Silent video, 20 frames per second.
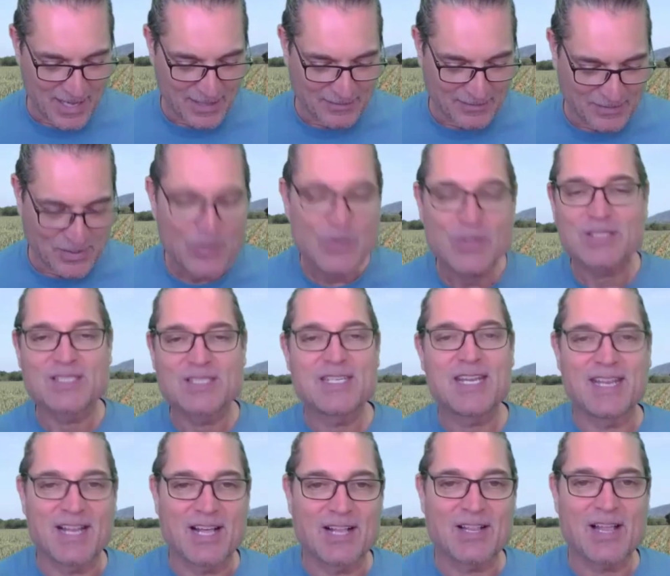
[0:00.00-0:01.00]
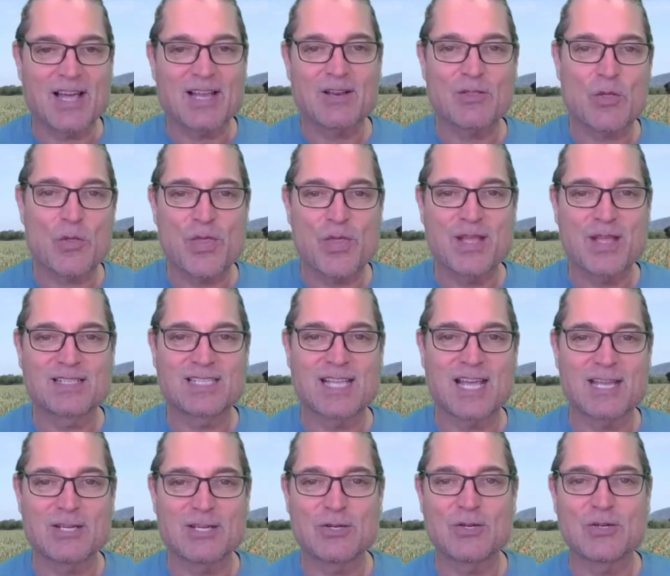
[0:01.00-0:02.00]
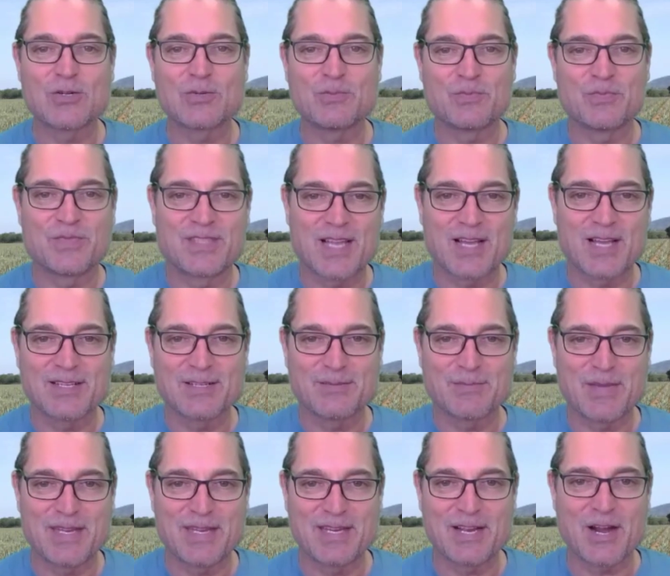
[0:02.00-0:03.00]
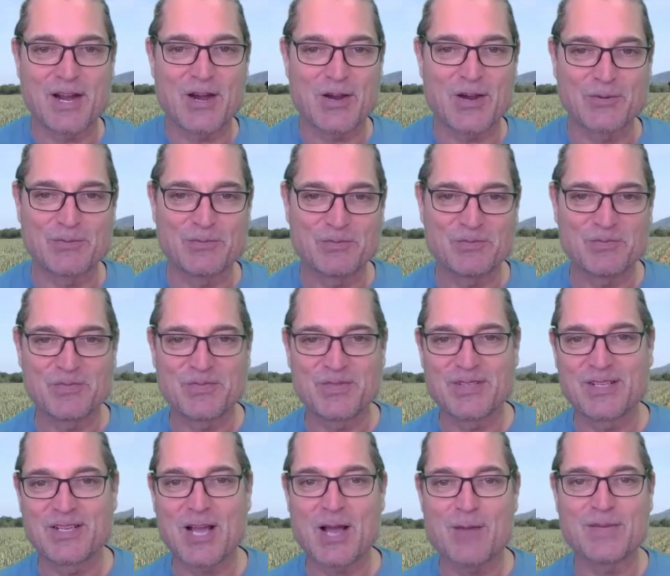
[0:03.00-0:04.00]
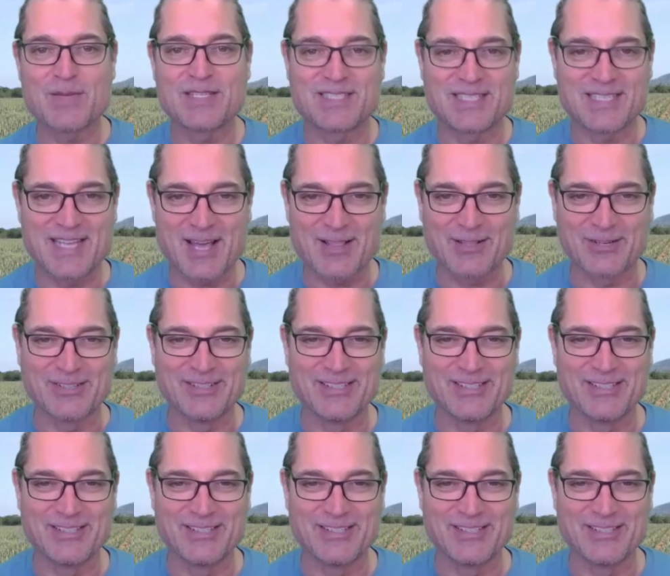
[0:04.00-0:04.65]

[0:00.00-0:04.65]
So it's neat. A lot of the things that you're telling me are coming together.